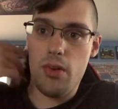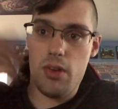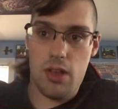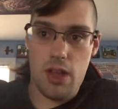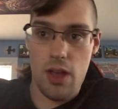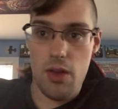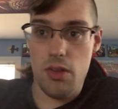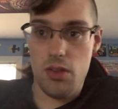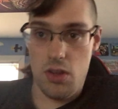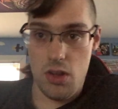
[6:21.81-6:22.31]

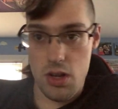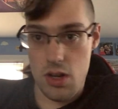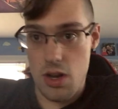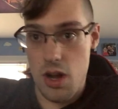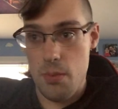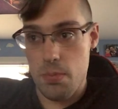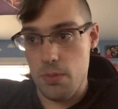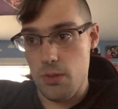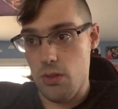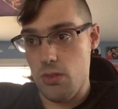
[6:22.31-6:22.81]
can, you can
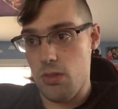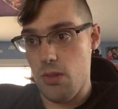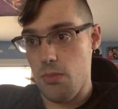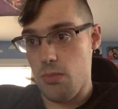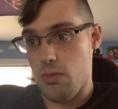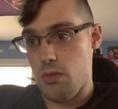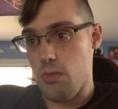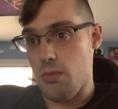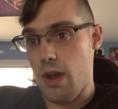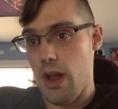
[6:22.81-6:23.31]
upload them
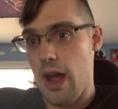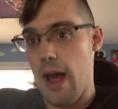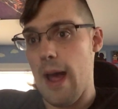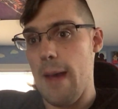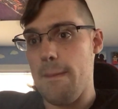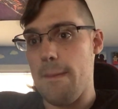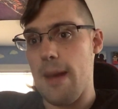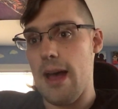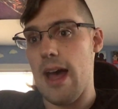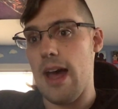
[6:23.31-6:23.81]
through my
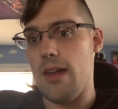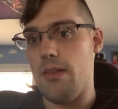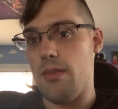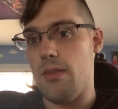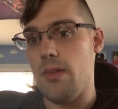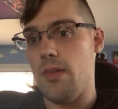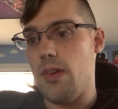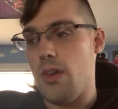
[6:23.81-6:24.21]
iPad